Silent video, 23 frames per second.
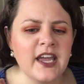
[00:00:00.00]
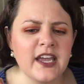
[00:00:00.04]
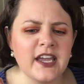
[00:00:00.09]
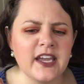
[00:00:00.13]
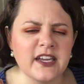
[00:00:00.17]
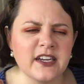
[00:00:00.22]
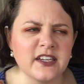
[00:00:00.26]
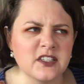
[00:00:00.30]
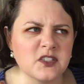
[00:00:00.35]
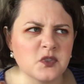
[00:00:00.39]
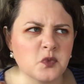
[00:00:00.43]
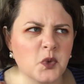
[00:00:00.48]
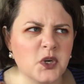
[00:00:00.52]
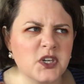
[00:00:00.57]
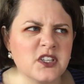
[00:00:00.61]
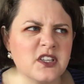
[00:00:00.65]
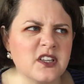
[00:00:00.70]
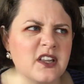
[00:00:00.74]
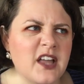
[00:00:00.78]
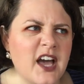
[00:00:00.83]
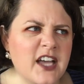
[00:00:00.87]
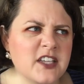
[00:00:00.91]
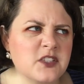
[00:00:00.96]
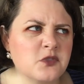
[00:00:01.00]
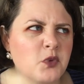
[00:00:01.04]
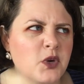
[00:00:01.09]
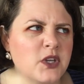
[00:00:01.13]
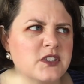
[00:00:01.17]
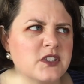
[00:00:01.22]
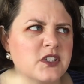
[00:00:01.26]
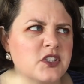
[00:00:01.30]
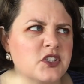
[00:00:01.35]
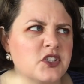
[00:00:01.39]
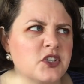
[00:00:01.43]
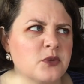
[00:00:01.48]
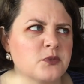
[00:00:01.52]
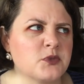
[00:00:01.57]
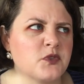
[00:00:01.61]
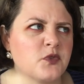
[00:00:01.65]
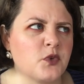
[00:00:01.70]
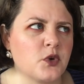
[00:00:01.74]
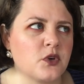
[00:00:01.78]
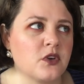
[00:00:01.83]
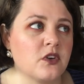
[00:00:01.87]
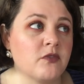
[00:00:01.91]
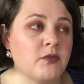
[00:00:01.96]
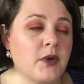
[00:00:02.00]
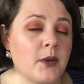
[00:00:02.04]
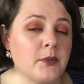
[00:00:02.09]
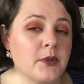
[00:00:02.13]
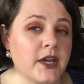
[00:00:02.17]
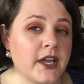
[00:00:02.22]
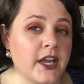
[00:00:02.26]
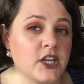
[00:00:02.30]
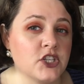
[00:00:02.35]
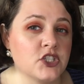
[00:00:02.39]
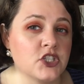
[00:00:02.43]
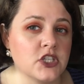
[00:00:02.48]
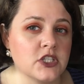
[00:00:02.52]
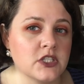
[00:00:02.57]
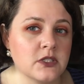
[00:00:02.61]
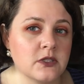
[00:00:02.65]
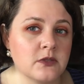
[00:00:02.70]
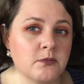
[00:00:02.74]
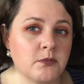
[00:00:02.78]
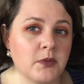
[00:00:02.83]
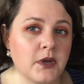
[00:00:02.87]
It is one of the last ones in terms of order of publications,